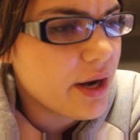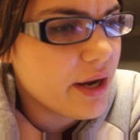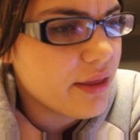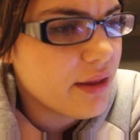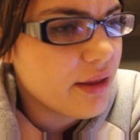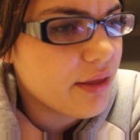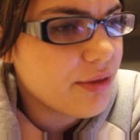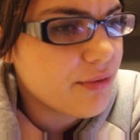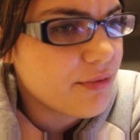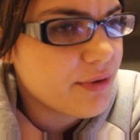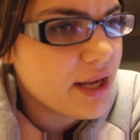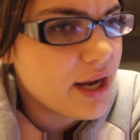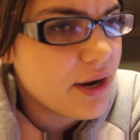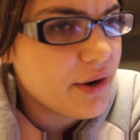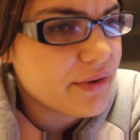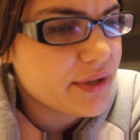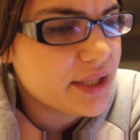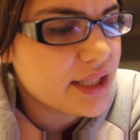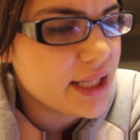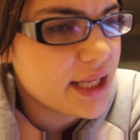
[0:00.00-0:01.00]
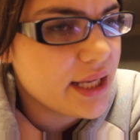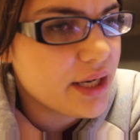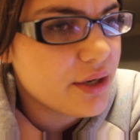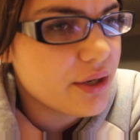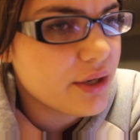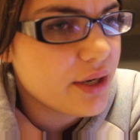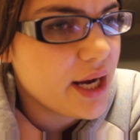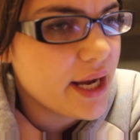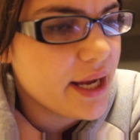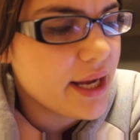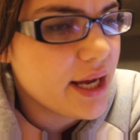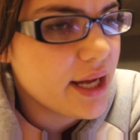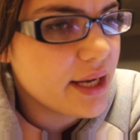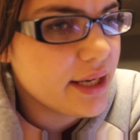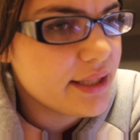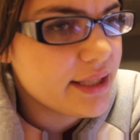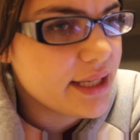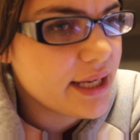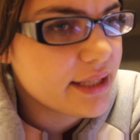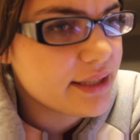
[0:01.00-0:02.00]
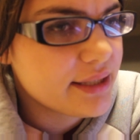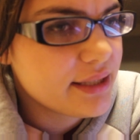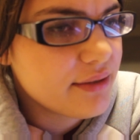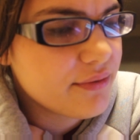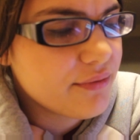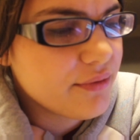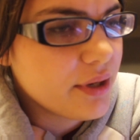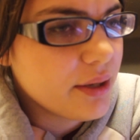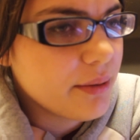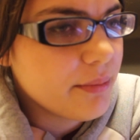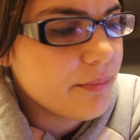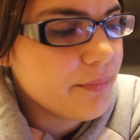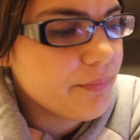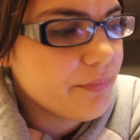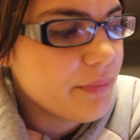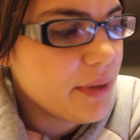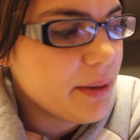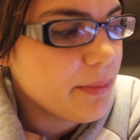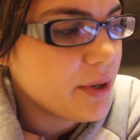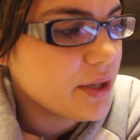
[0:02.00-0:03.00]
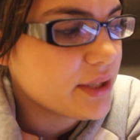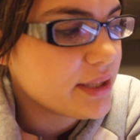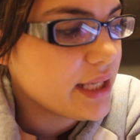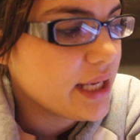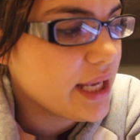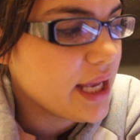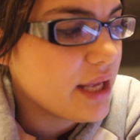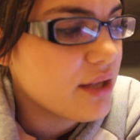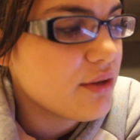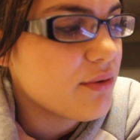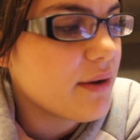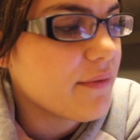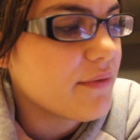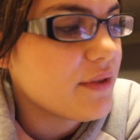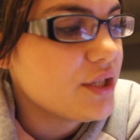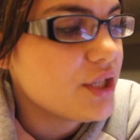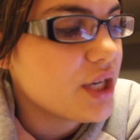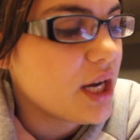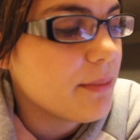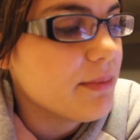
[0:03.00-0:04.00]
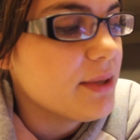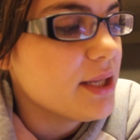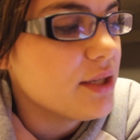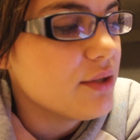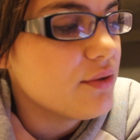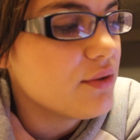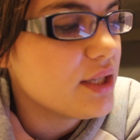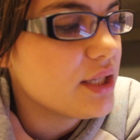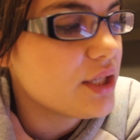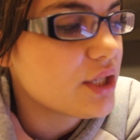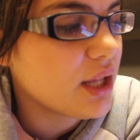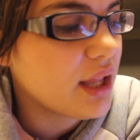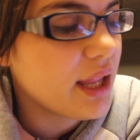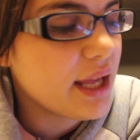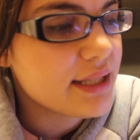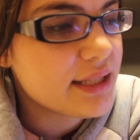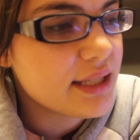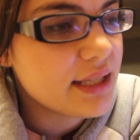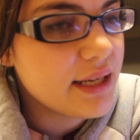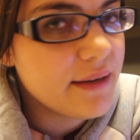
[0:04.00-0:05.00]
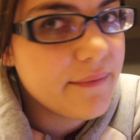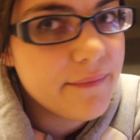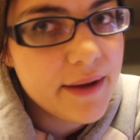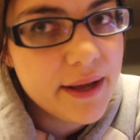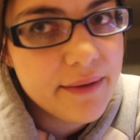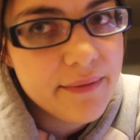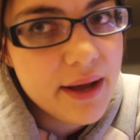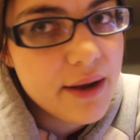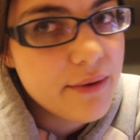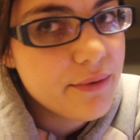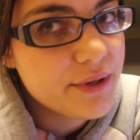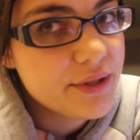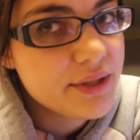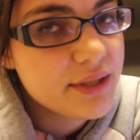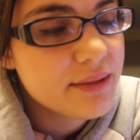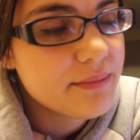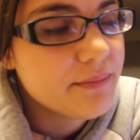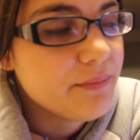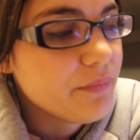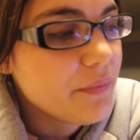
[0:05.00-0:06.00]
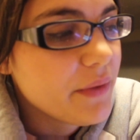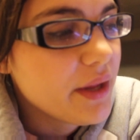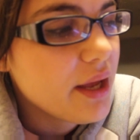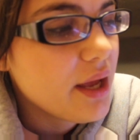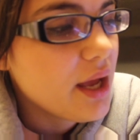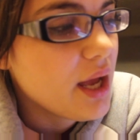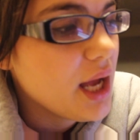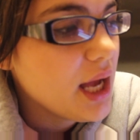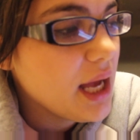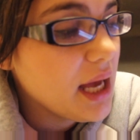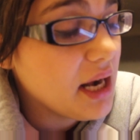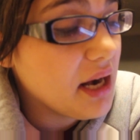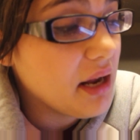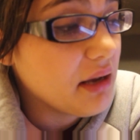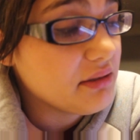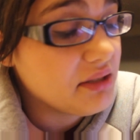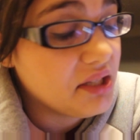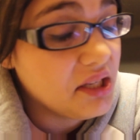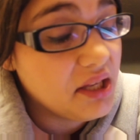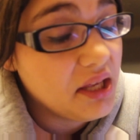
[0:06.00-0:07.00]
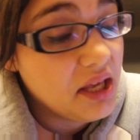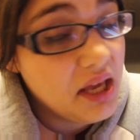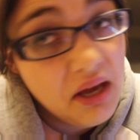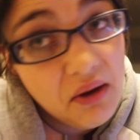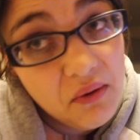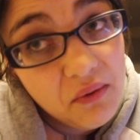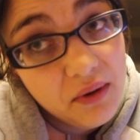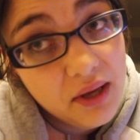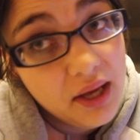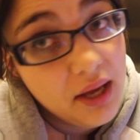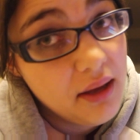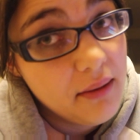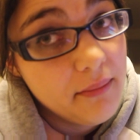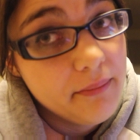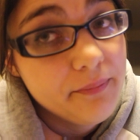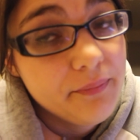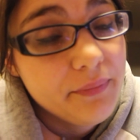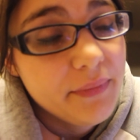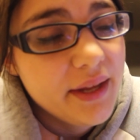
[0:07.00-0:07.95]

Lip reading: And then 3 hours later, I got a text from my boss saying, hey, you have the job. Can you teach a lesson in 5 hours? And I was like, yeah, okay.